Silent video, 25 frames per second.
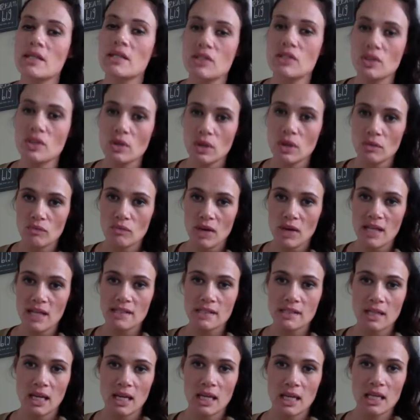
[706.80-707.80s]
you could
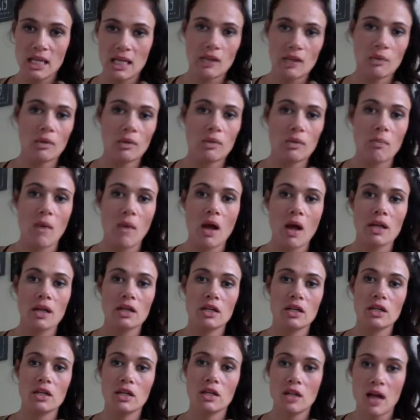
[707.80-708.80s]
resonate either with
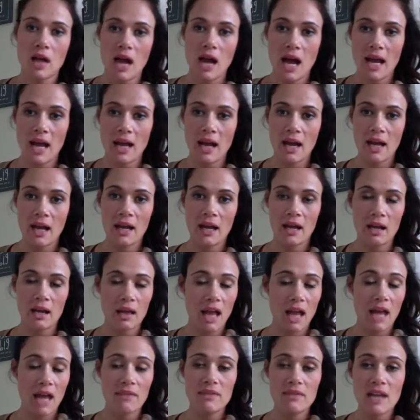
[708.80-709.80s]
Monica or I. Yeah.
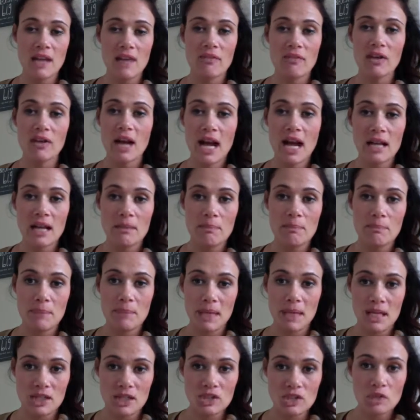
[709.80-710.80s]
I've never had a
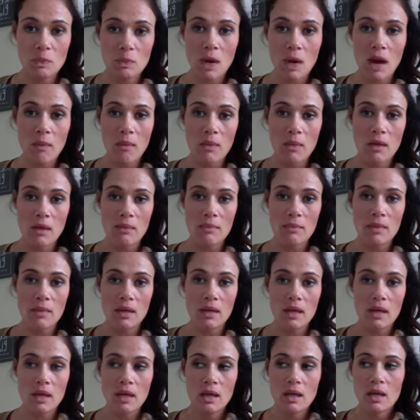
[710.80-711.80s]
binge problem,
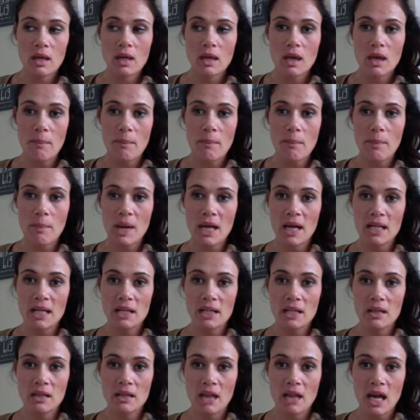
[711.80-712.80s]
but
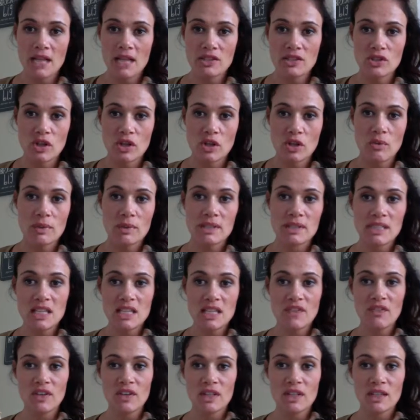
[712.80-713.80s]
I struggle with
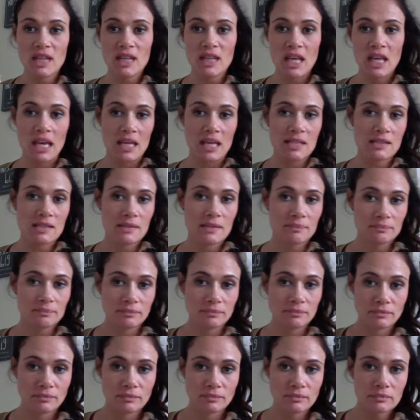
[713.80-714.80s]
different things.
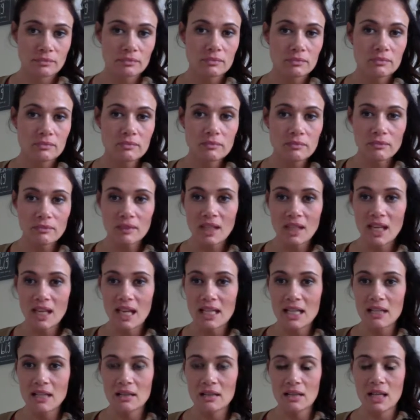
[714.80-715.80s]

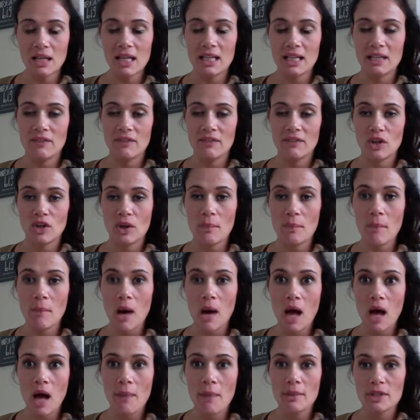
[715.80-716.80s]
And if you're a
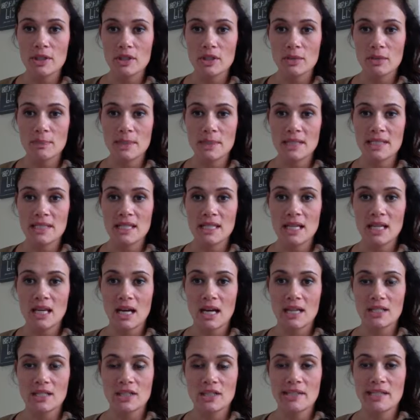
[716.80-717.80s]
mom and you're busy,
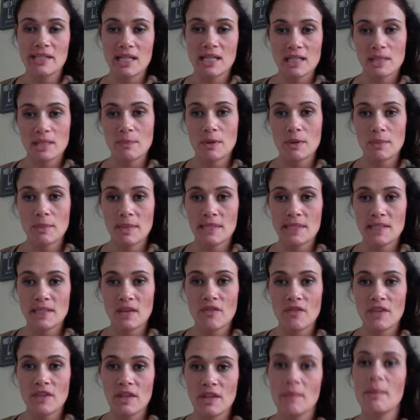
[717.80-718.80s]
I just tend to put
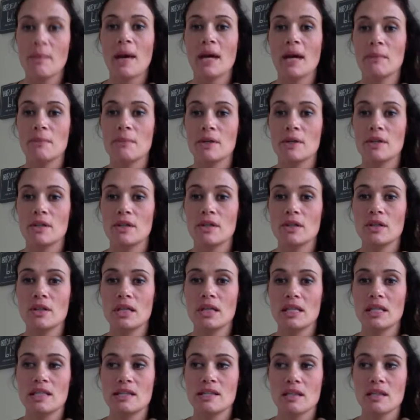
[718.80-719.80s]
myself on the back burner, and
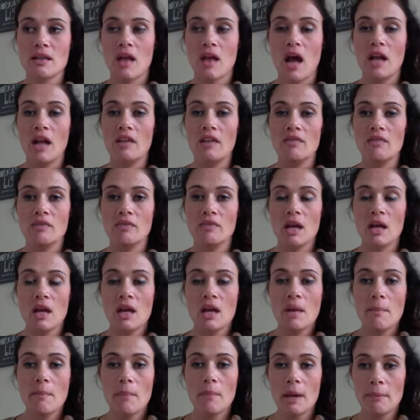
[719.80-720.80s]
it's a lot of
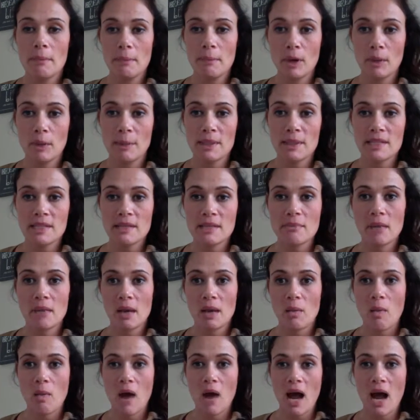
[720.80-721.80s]
my purpose and my
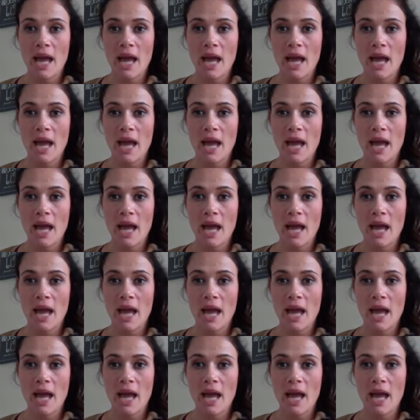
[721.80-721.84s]
why